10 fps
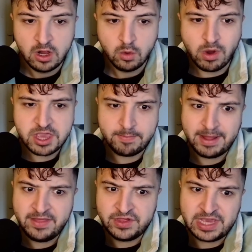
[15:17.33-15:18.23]
When you play
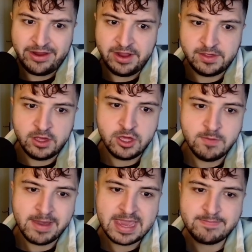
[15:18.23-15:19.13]
this character, you
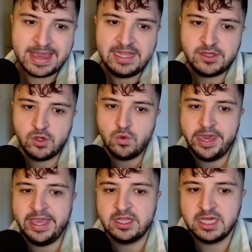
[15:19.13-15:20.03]
may pay 2
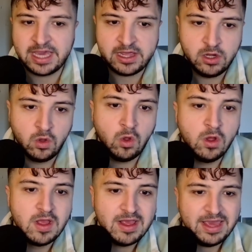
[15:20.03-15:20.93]
ink to gain lore
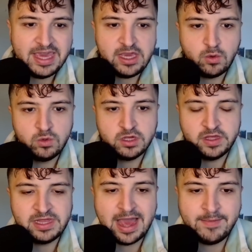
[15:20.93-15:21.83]
equal to the
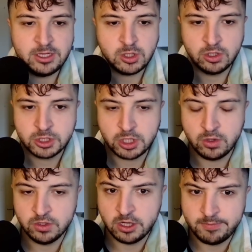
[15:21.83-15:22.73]
damage on
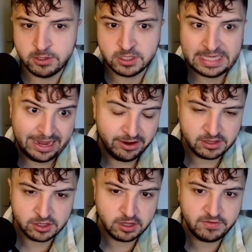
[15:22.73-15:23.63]
chosen opposing
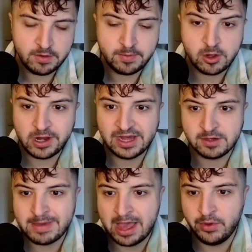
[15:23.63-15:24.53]
character. So if your opponent has a
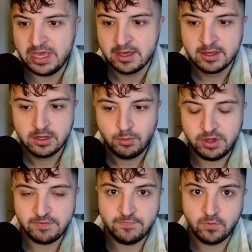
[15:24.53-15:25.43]
Maui with
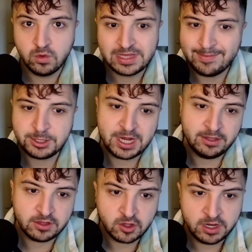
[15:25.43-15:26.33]
4 damage
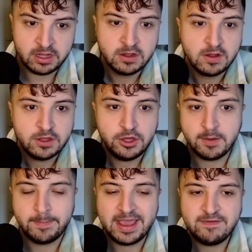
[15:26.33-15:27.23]
counters on it, you can
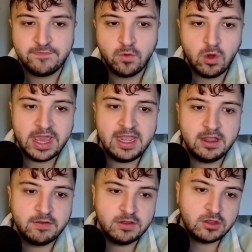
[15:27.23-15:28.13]
pay 4 ink
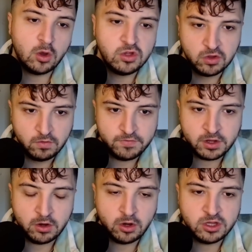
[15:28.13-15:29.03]
total for
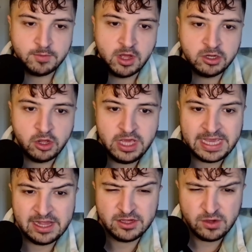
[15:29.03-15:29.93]
Go to Margot. You
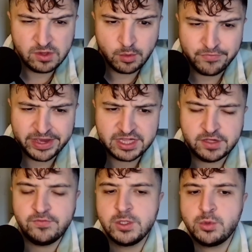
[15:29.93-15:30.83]
get a 2/2
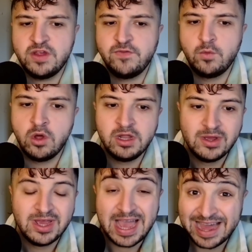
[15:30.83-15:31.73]
evasive, which quests for 1,
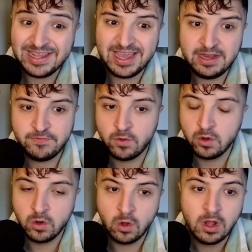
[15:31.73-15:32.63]
and you gain 4
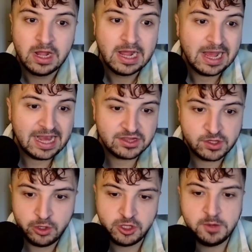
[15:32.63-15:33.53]
lore as
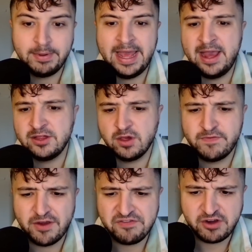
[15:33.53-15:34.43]
soon as you play it. So
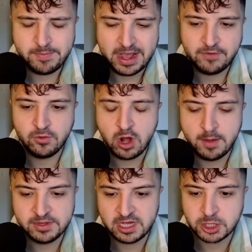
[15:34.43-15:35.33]
very, very powerful card
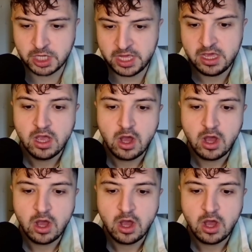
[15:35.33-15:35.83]
potentially.